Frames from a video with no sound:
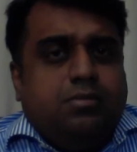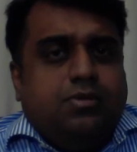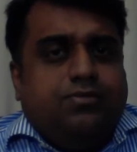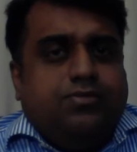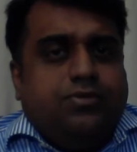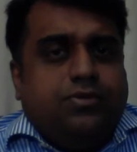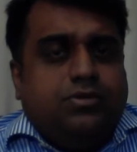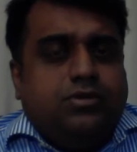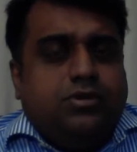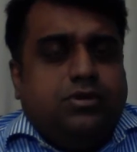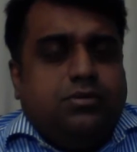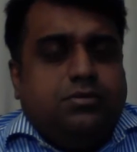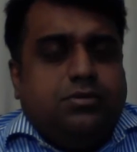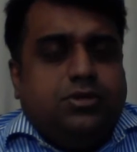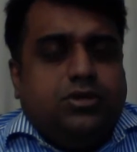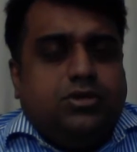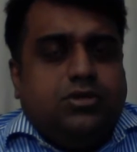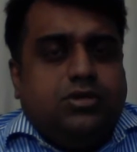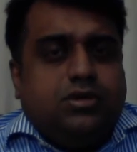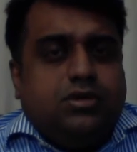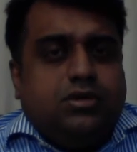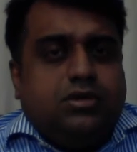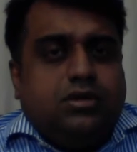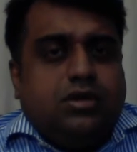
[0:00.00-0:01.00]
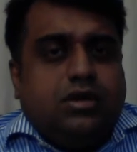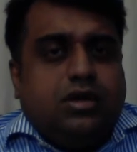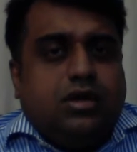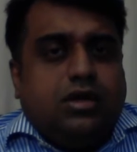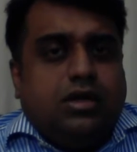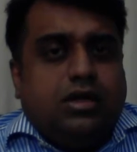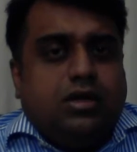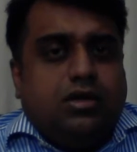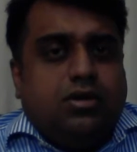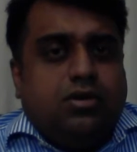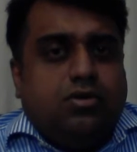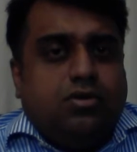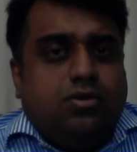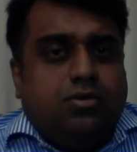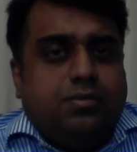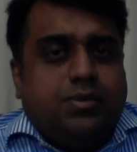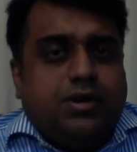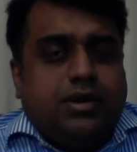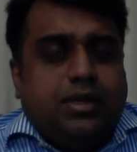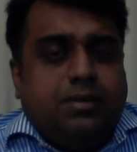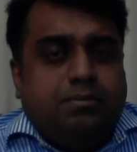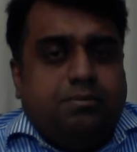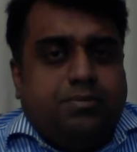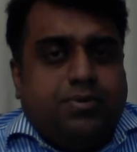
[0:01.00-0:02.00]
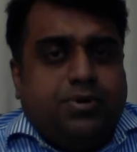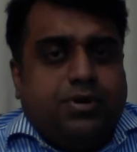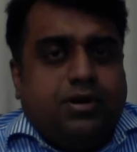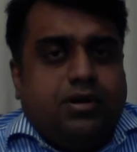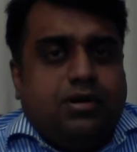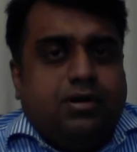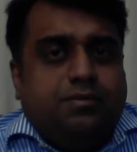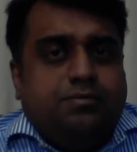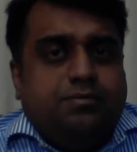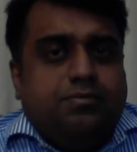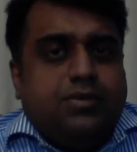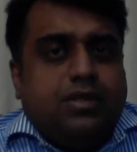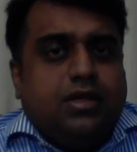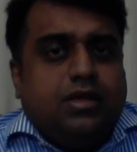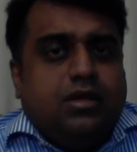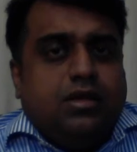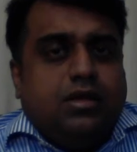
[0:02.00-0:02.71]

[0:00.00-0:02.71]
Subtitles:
before the Domitian Roman Emperor,